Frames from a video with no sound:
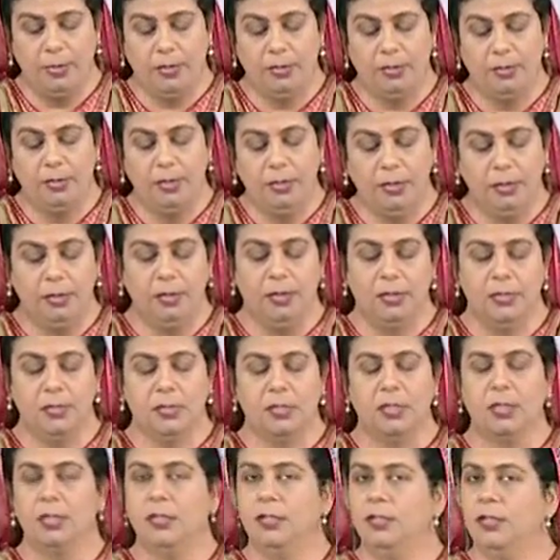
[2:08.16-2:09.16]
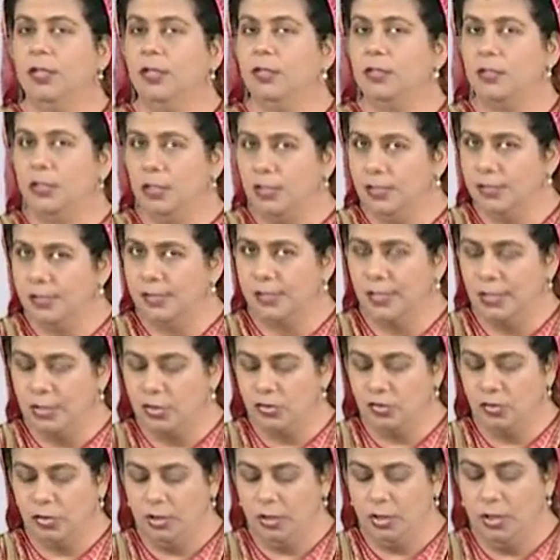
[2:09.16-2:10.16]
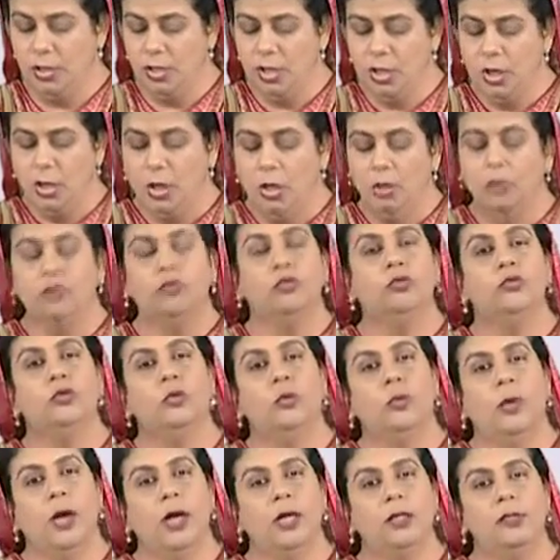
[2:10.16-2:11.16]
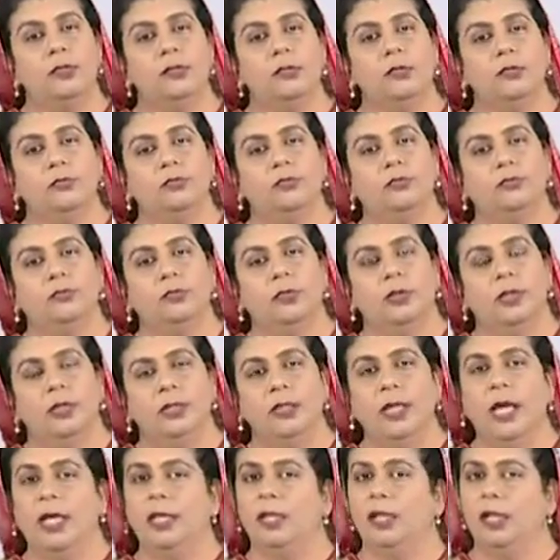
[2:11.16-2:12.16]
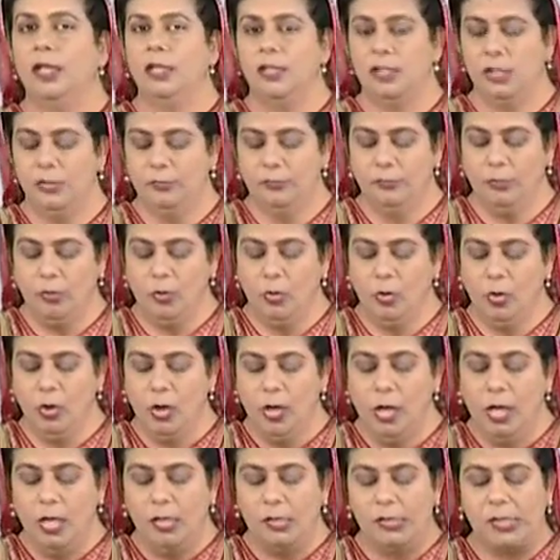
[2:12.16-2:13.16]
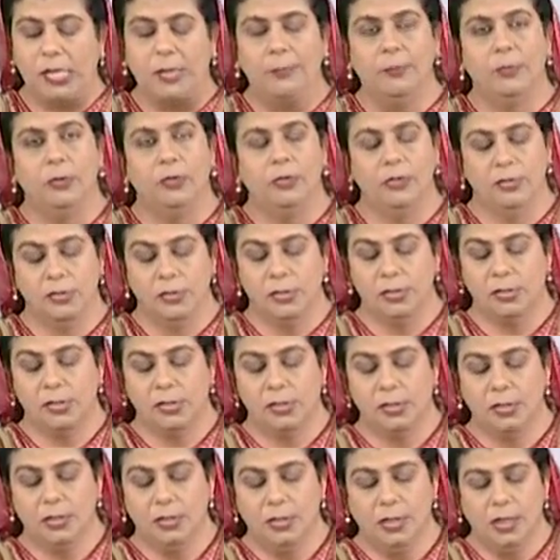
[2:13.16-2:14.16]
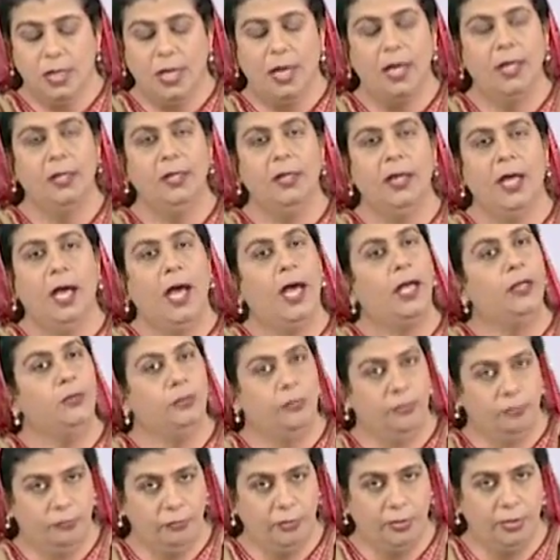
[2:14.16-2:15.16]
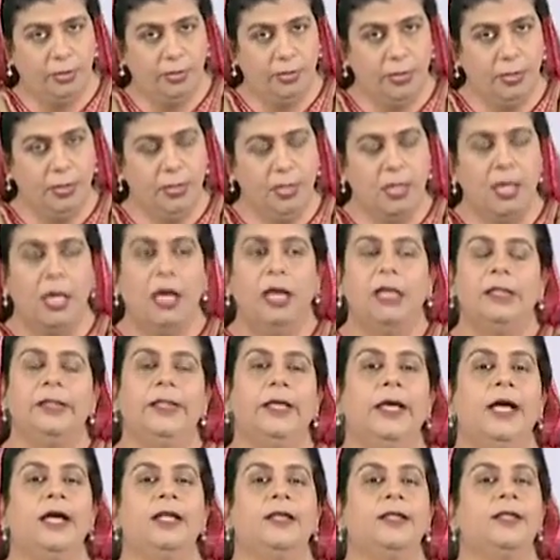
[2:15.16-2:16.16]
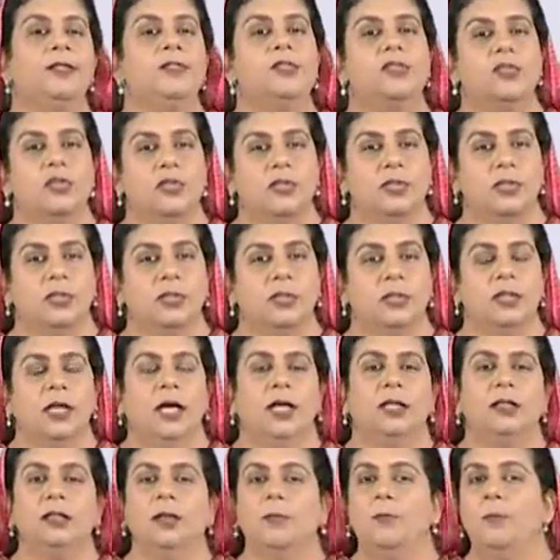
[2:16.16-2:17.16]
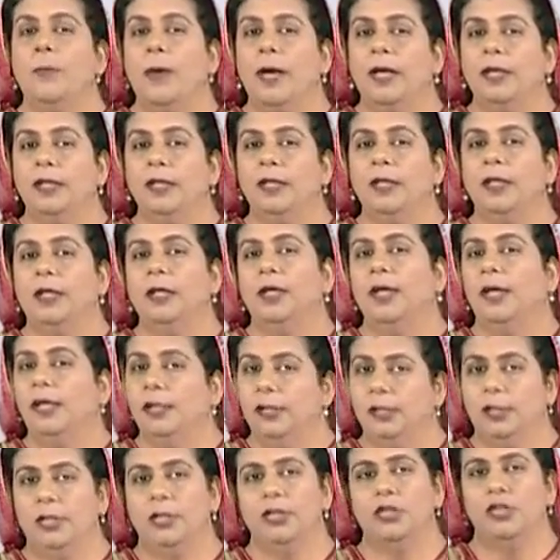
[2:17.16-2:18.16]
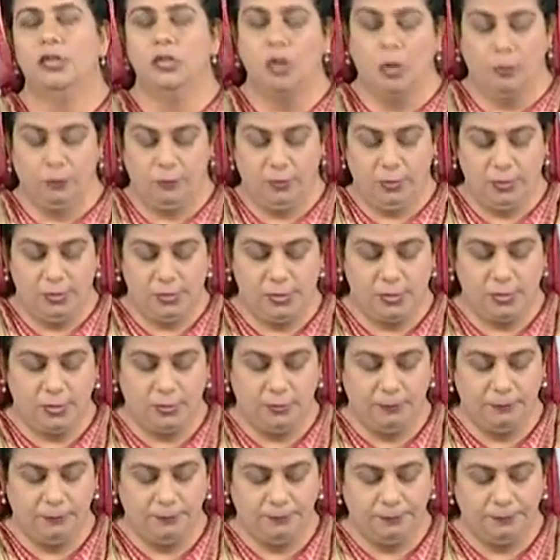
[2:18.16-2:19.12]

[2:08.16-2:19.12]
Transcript: in England in the 18th century through the works of Daniel Defoe, Samuel Richardson and Henry Fielding. They are considered the pioneer English novelists.